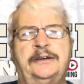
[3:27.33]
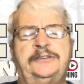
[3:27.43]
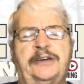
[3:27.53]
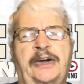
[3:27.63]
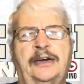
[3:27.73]

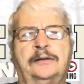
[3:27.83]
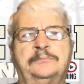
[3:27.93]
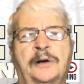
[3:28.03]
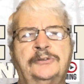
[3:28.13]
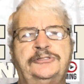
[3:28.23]
to handle
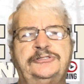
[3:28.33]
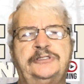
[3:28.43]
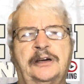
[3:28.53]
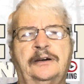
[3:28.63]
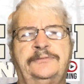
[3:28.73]
most
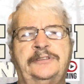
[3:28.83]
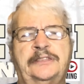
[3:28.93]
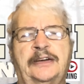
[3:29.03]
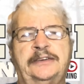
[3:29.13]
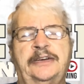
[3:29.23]
stuff in
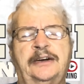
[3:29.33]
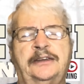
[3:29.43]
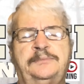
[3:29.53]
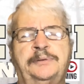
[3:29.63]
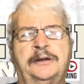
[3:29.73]
that
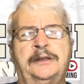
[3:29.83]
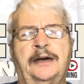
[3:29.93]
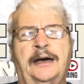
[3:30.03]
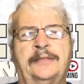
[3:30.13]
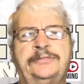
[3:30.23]
county, but
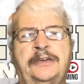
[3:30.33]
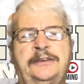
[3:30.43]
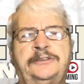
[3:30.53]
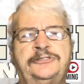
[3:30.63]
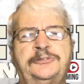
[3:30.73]
I
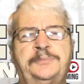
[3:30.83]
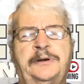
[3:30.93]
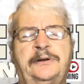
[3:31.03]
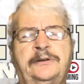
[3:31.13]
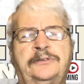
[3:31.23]
think
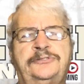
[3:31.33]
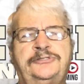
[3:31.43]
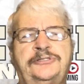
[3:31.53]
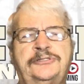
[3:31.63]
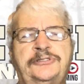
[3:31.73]

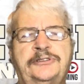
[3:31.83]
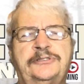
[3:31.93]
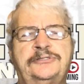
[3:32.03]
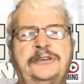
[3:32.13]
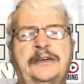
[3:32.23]

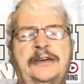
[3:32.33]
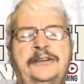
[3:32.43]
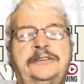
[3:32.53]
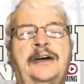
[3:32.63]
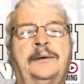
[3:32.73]
disappearances,
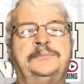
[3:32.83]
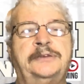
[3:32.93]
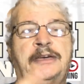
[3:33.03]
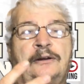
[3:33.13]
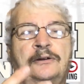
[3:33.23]
I
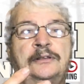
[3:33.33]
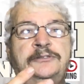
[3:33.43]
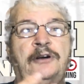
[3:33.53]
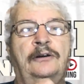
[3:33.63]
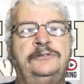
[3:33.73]
can't hardly
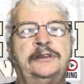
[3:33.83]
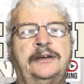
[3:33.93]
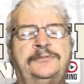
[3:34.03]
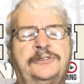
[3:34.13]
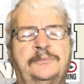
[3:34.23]
talk
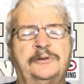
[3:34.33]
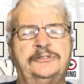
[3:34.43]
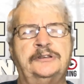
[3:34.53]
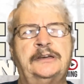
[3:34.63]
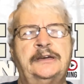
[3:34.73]
today for some reason,